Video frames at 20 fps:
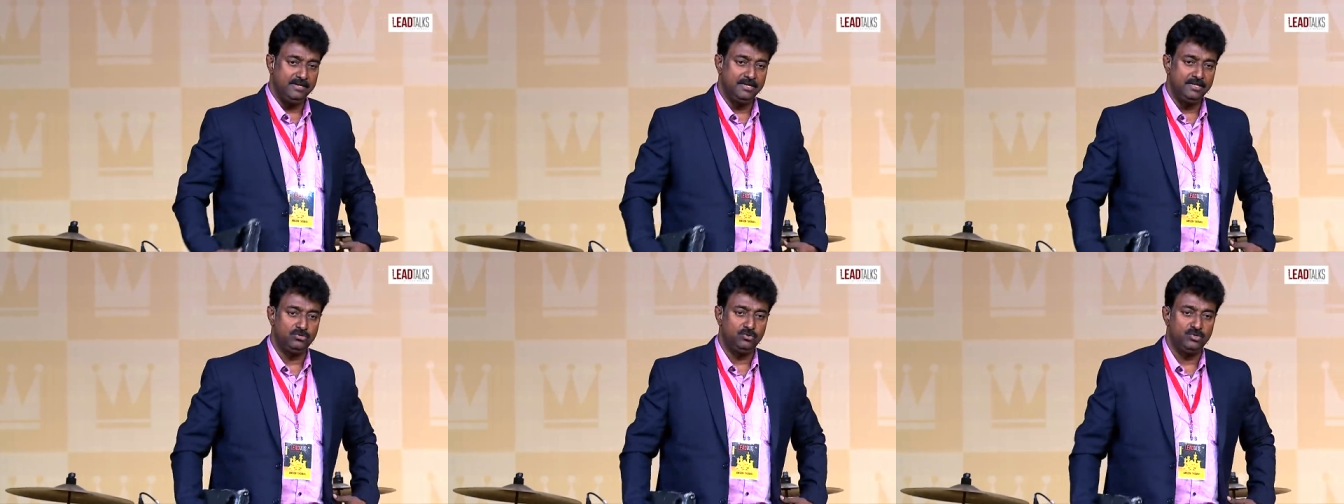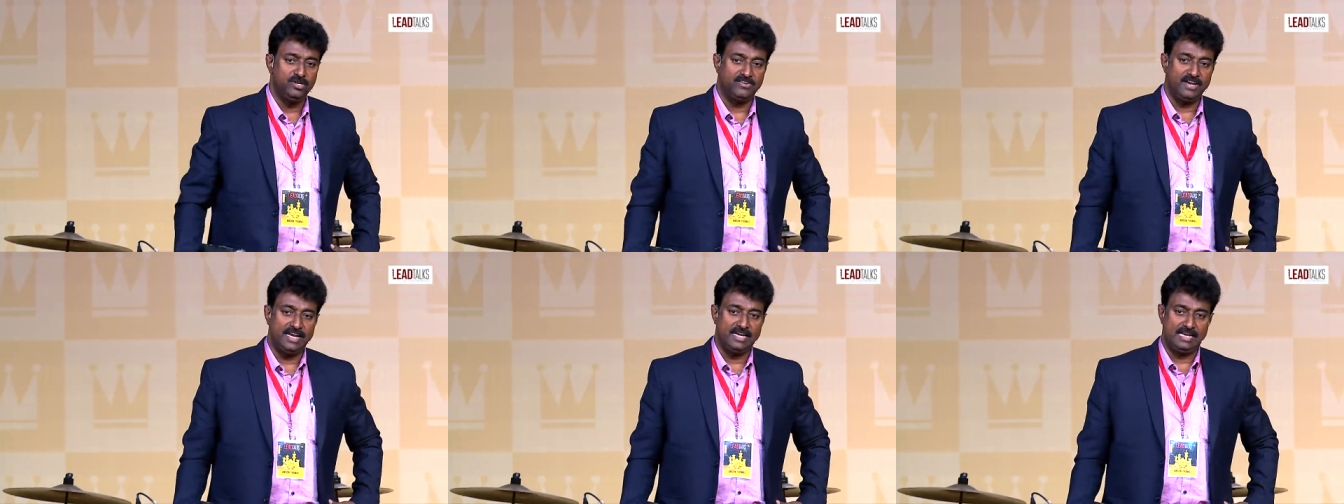into
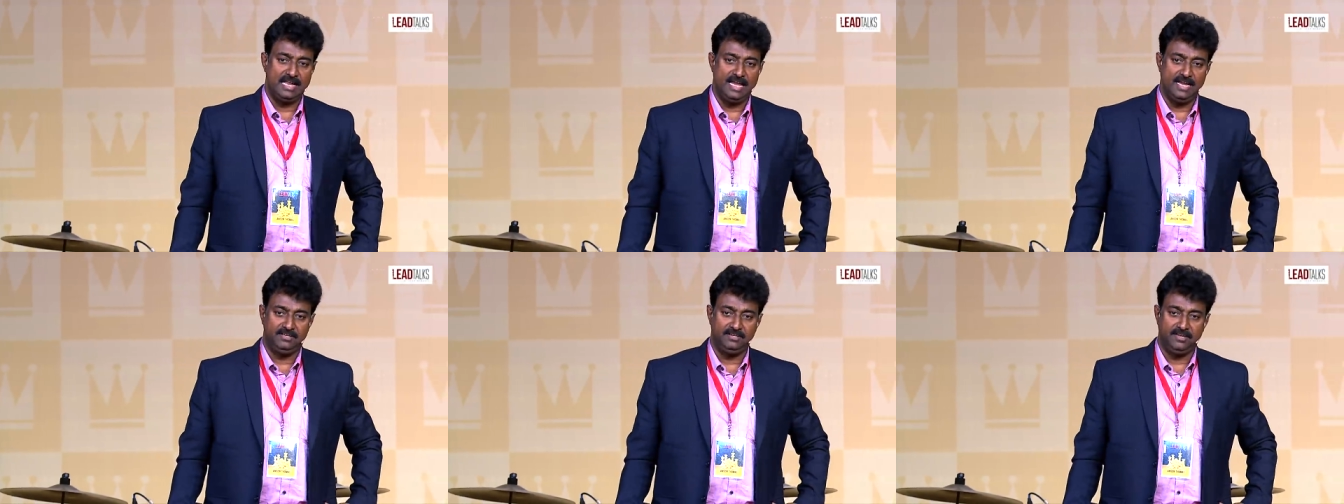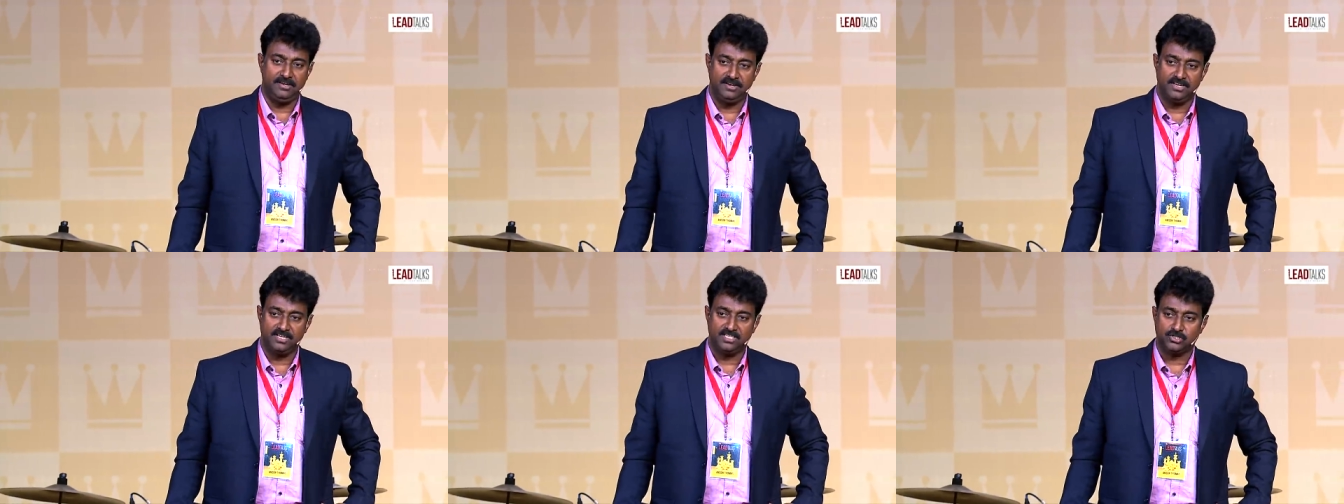the red light
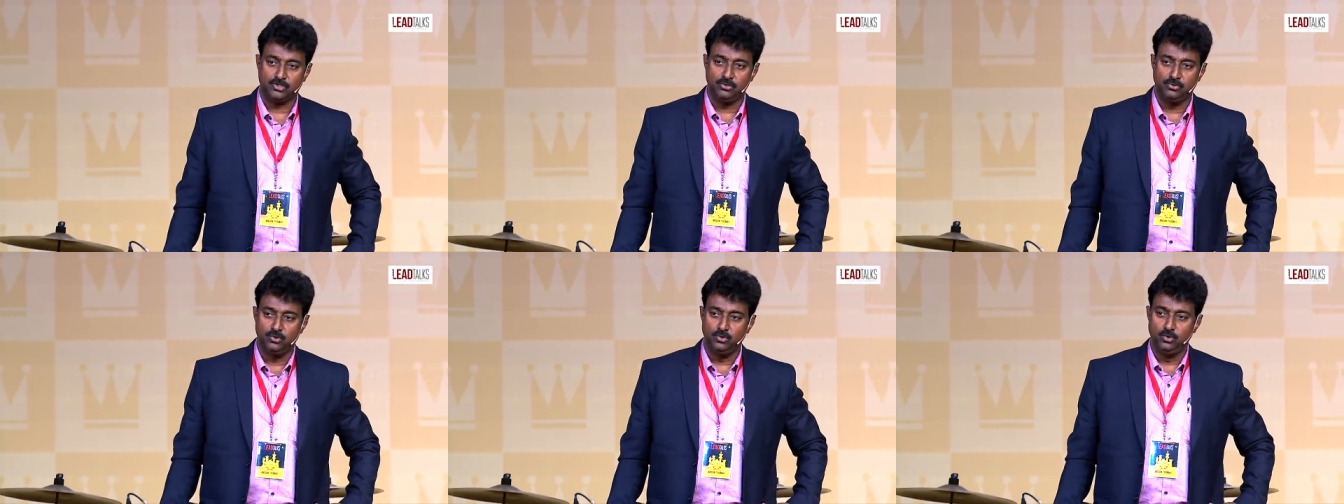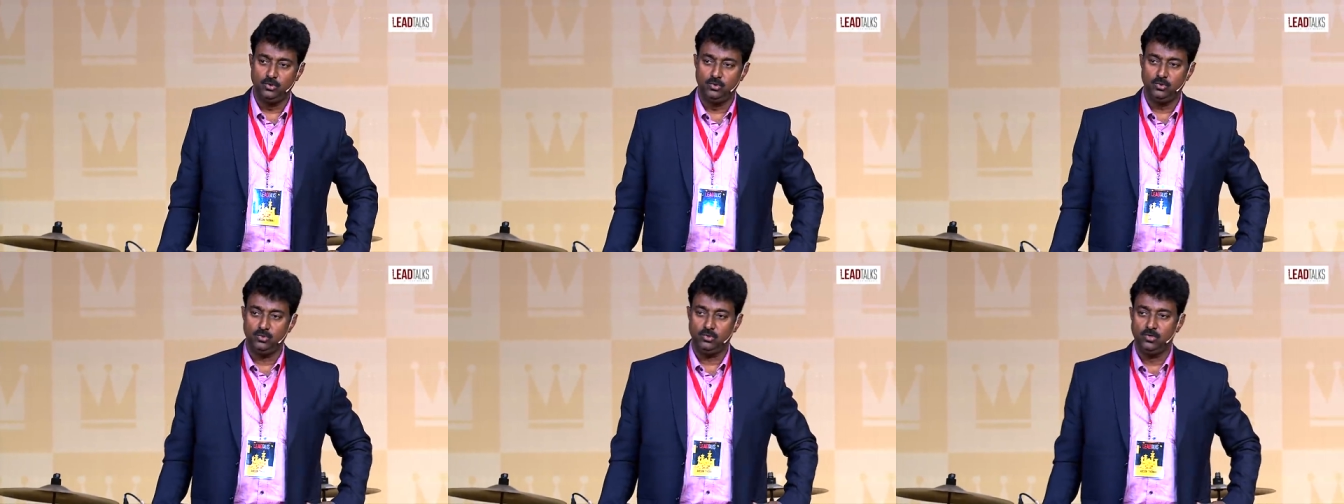areas to
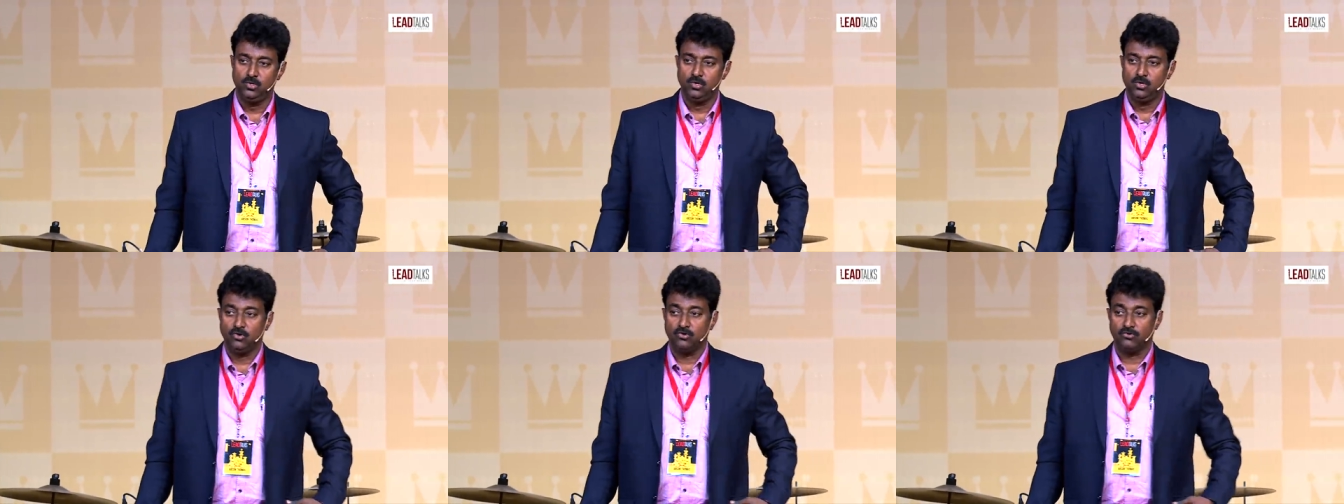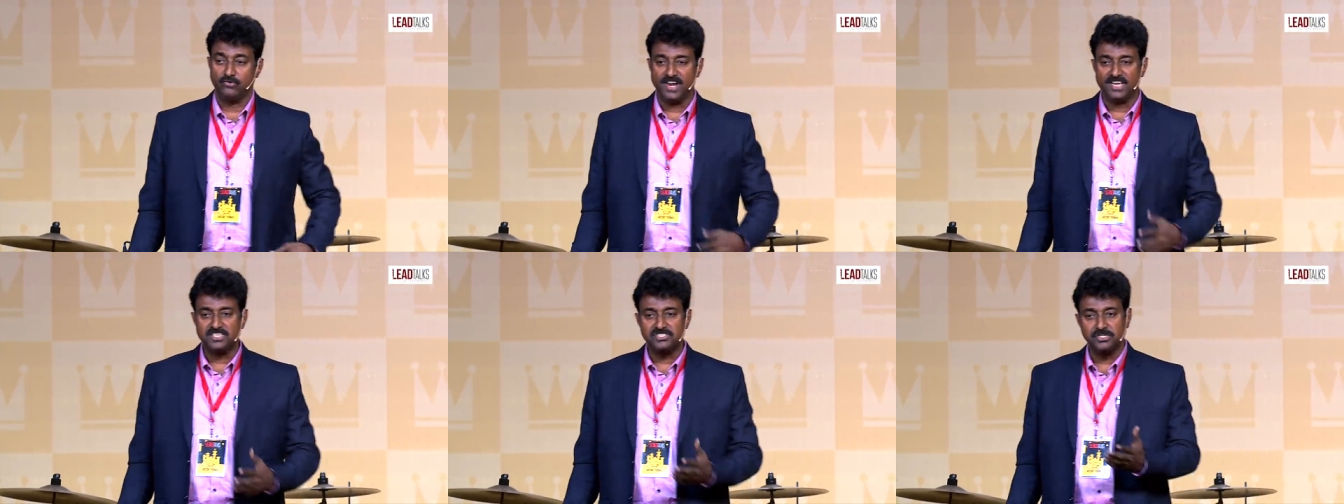do
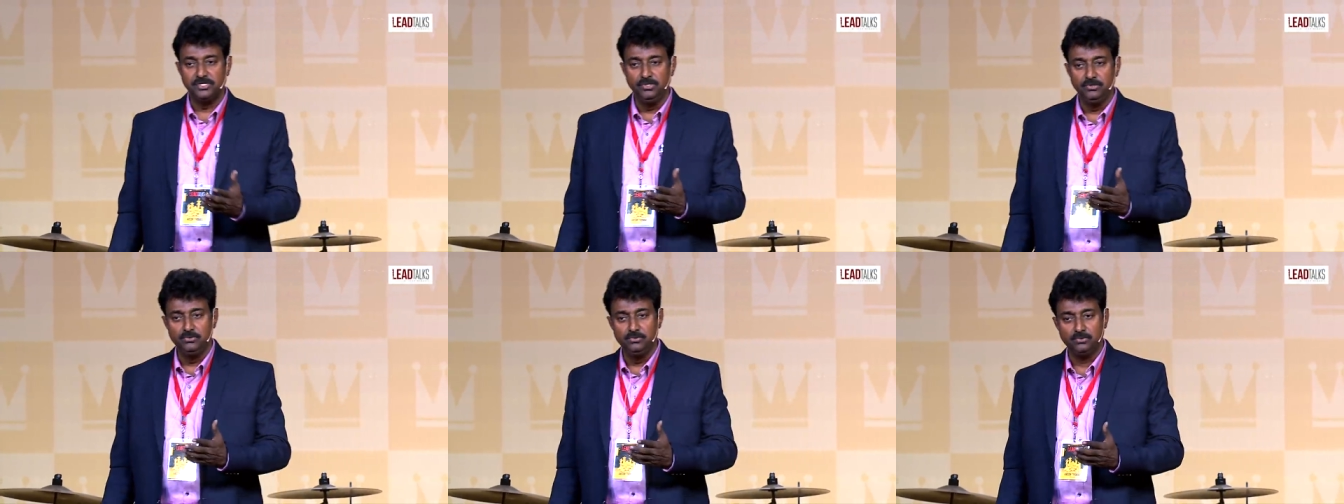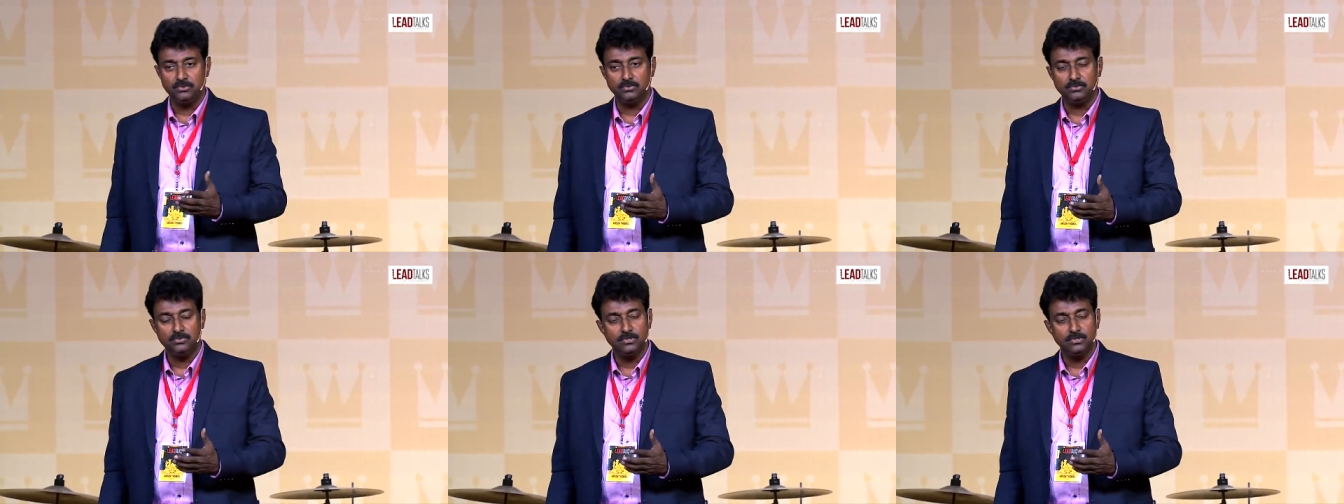rescue